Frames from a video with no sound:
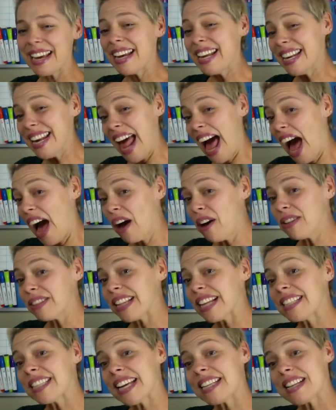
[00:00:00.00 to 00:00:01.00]
Now,
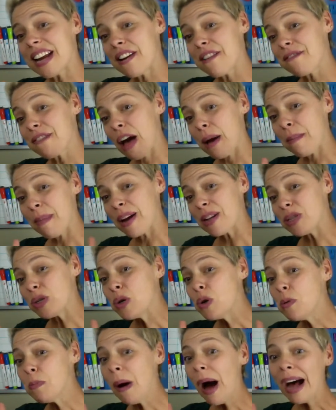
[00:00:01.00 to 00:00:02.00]
let's identify my
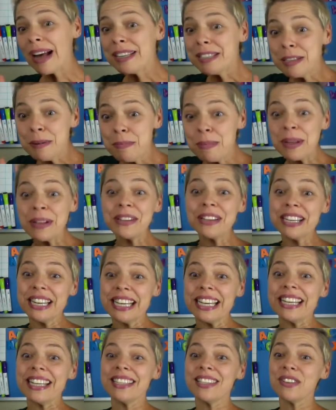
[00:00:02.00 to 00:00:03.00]
2
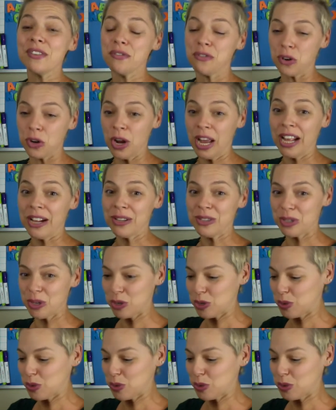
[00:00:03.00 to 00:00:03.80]
possibilities for answer